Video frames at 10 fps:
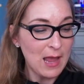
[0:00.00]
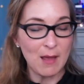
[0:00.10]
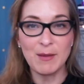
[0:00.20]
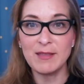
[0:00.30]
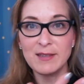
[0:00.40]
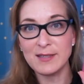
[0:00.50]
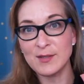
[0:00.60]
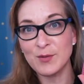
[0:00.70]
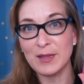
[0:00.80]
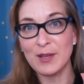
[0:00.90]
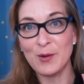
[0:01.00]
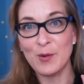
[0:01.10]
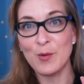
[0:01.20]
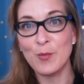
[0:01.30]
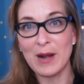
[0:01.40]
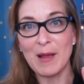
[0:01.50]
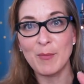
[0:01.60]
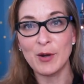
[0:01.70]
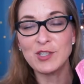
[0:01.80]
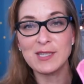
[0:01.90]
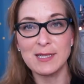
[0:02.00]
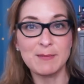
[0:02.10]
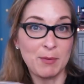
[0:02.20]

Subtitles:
I mean, this is really cool. Would I purchase this?